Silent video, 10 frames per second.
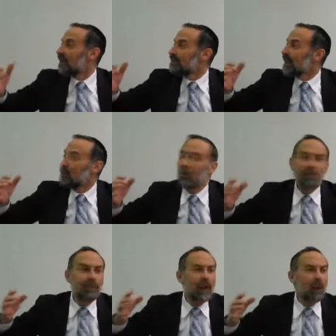it would have
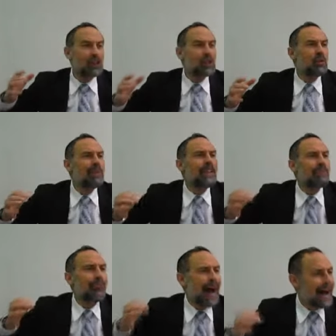been almost humanly
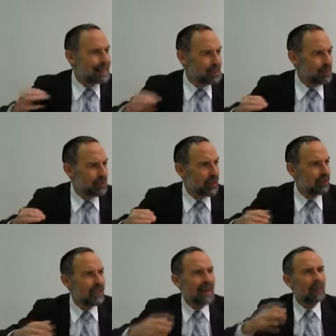impossible to
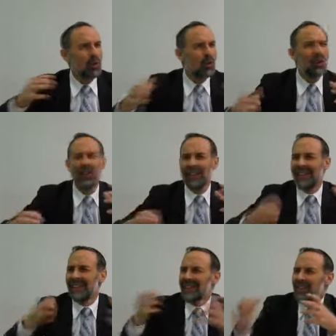overcome all the
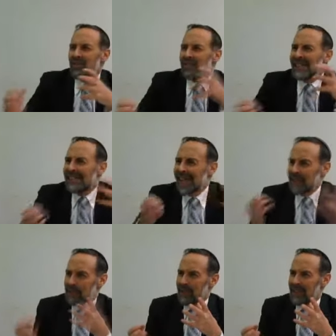
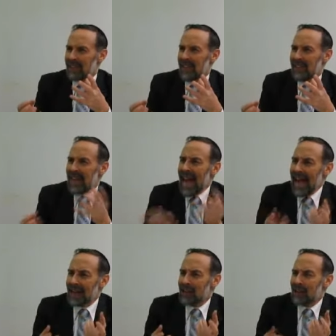resentment and the
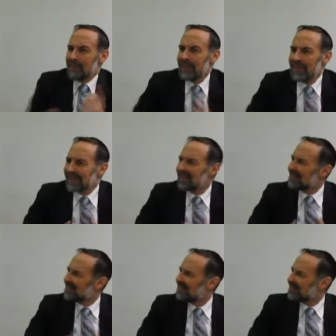anger. I mean, that, that,
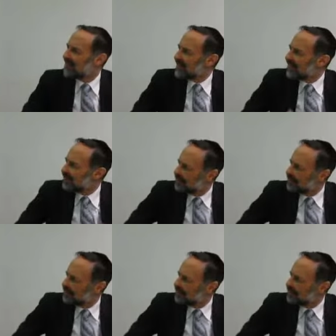that stuff,